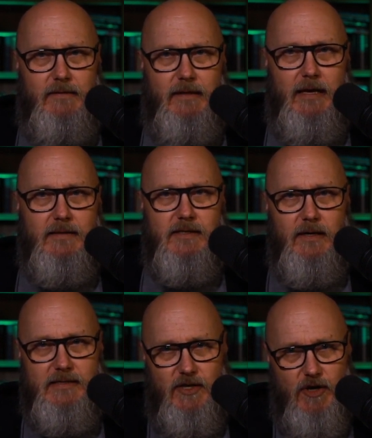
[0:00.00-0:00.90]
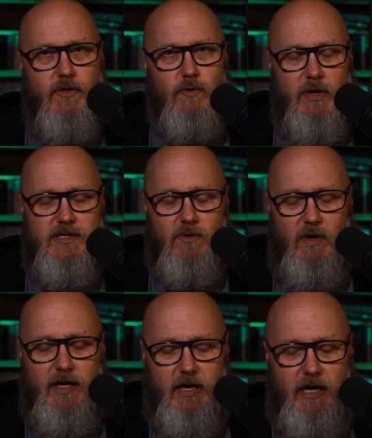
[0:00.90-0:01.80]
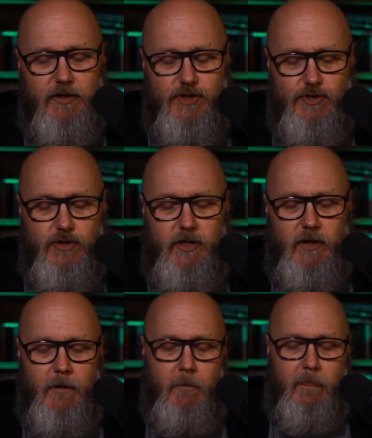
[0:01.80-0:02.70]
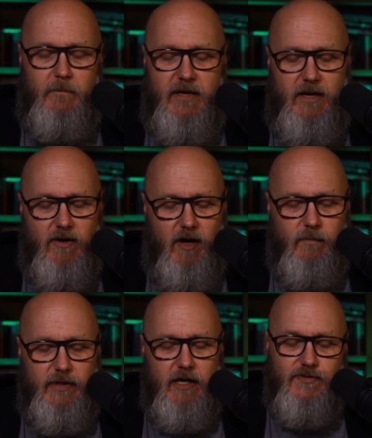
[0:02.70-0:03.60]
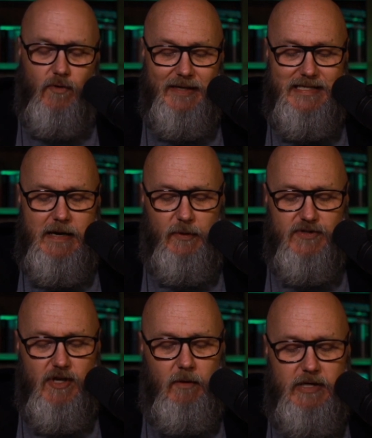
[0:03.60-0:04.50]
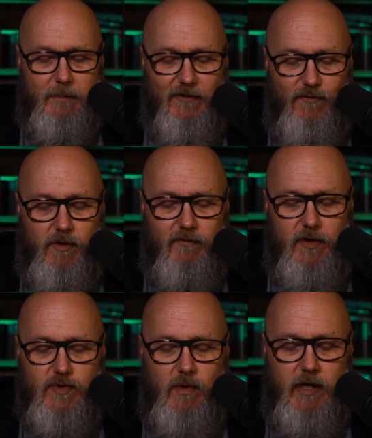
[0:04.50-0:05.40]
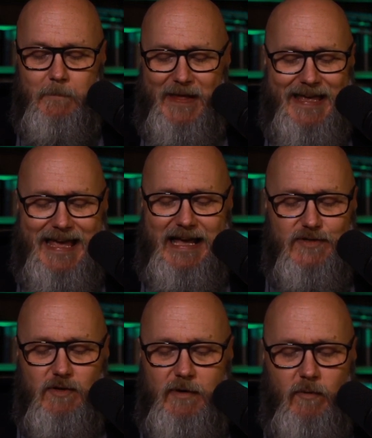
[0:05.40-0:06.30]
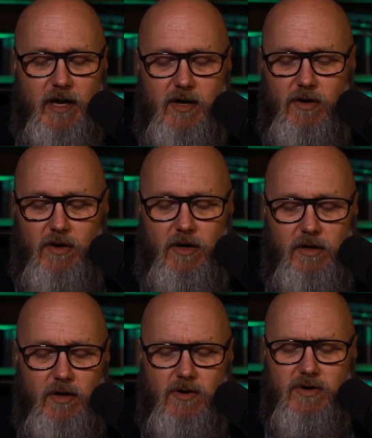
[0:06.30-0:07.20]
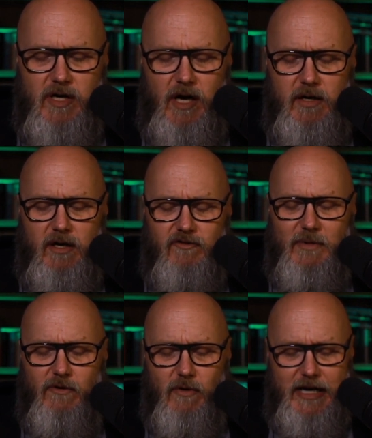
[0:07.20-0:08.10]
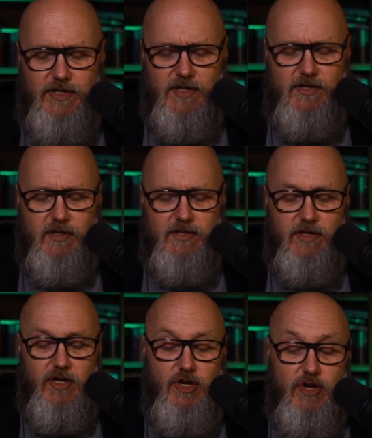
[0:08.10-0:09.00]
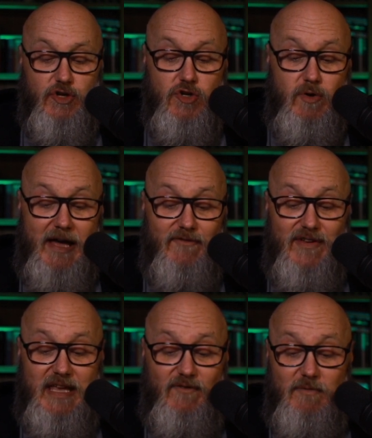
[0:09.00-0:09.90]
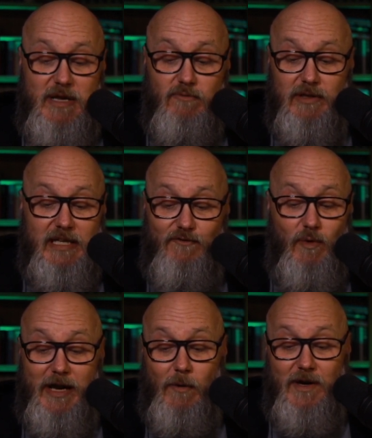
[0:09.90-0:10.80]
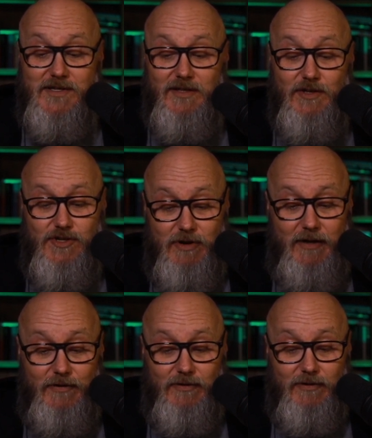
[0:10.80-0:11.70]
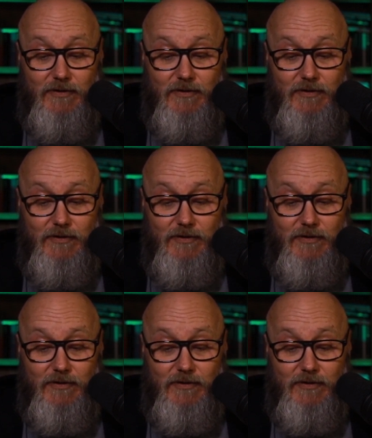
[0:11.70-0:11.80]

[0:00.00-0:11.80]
as another reason why God should hear our prayers. For example, Psalm chapter 4, verse 1, answer me when I call, O God of my righteousness. You have given me relief when I was in distress.